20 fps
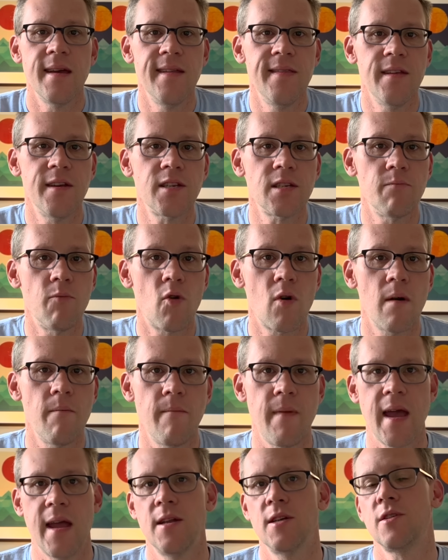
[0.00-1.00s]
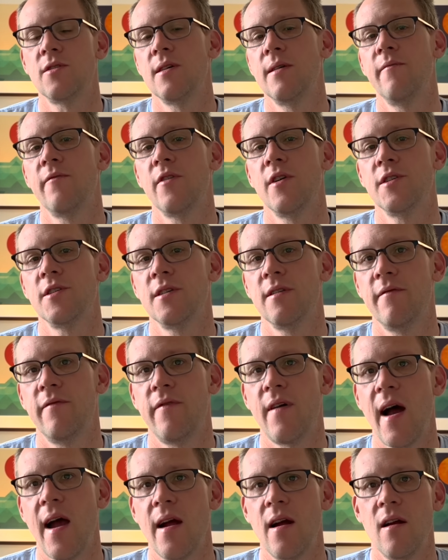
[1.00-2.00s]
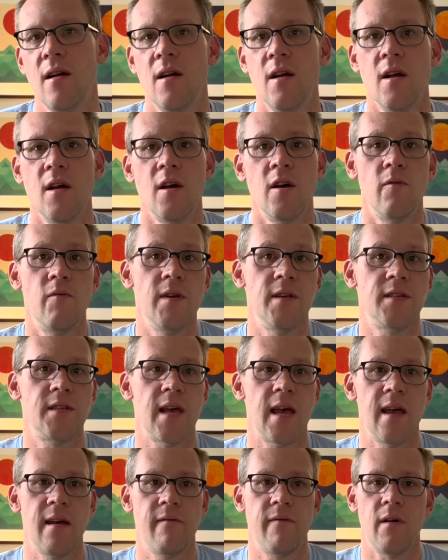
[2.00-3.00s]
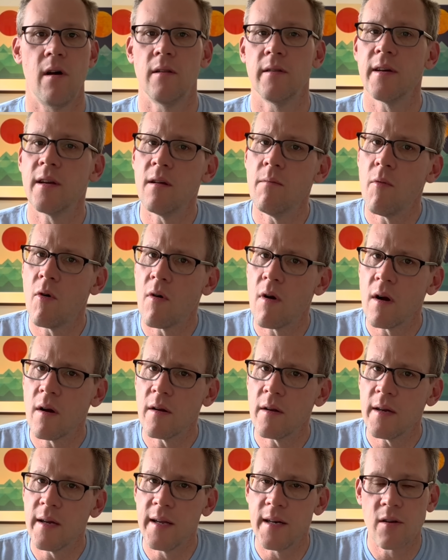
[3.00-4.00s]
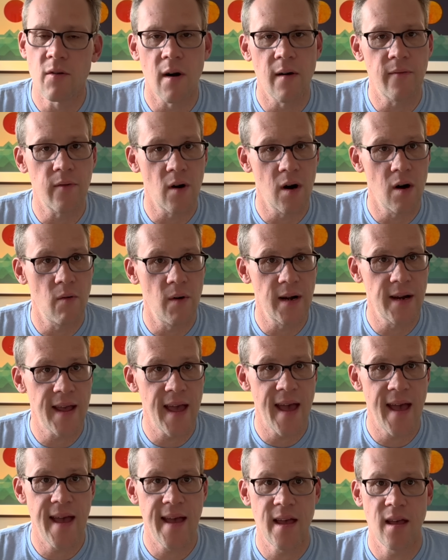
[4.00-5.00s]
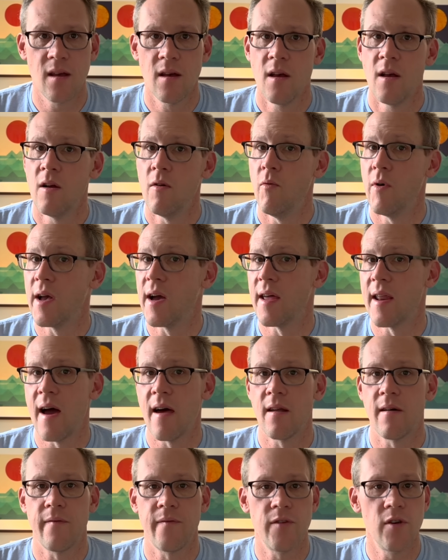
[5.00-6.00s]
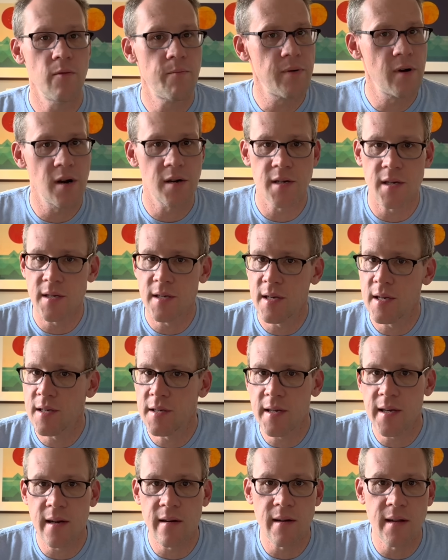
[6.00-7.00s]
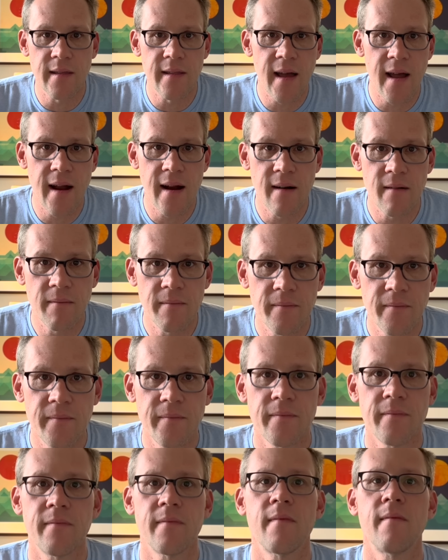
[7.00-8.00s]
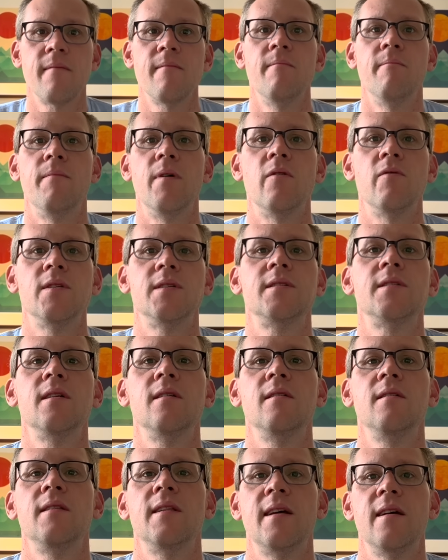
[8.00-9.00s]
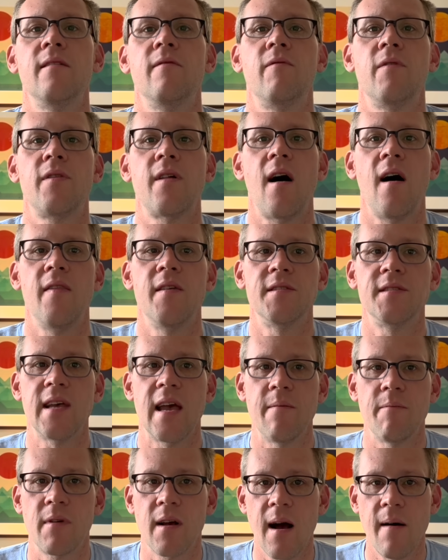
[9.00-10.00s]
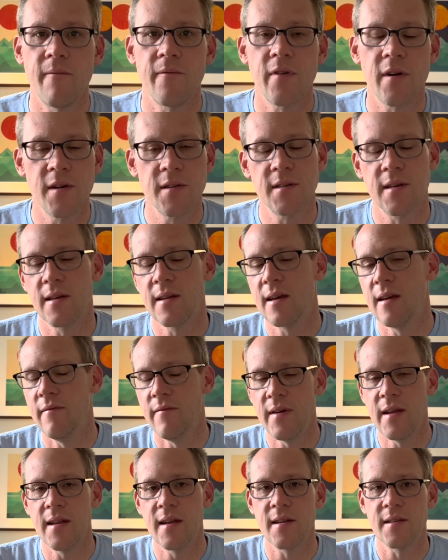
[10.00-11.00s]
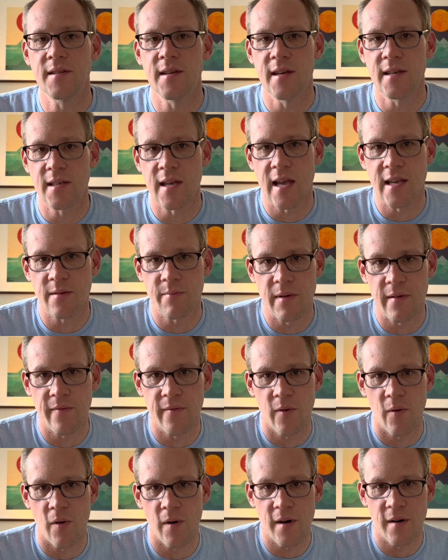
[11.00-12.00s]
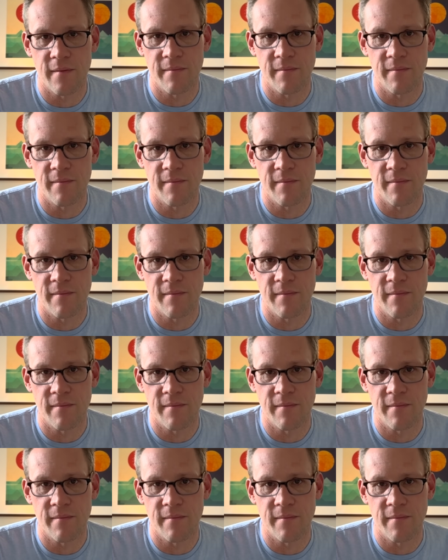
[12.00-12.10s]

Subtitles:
In this more mainstream version of FIRE, we save a little more into our 401k, we cut out a few purchases here and there, but we still live with all the same comforts and conveniences as before.